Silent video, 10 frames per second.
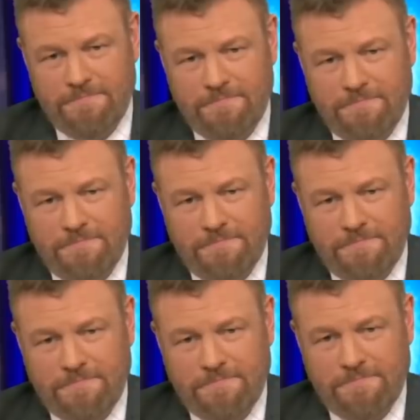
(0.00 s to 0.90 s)

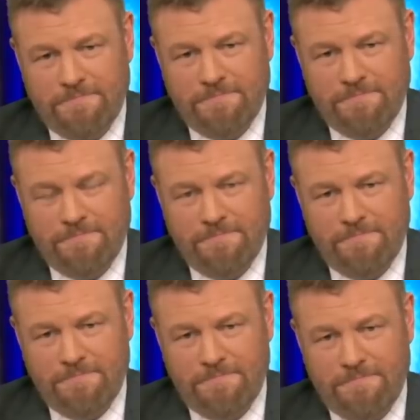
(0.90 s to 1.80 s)

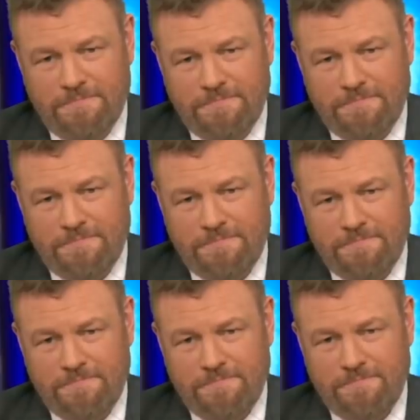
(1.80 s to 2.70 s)

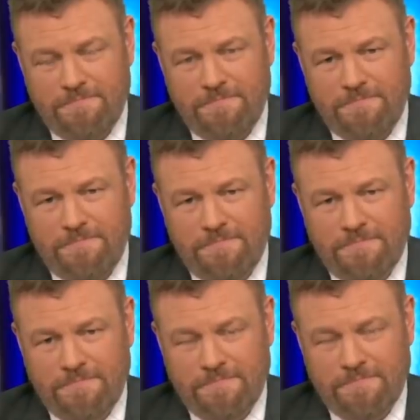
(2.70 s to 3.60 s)

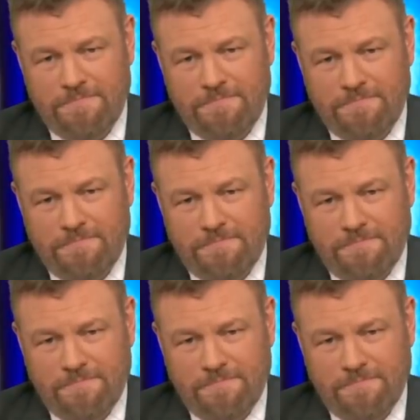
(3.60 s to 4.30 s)
The person shown says nothing.